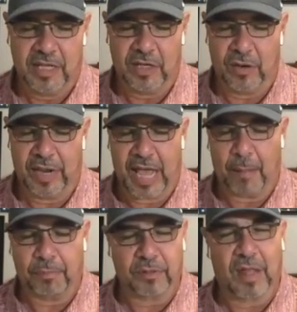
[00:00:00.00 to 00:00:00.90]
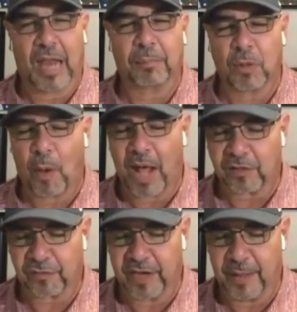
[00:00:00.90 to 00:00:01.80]
they got a lot of blowouts
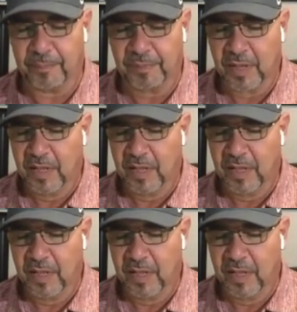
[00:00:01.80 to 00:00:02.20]
for them.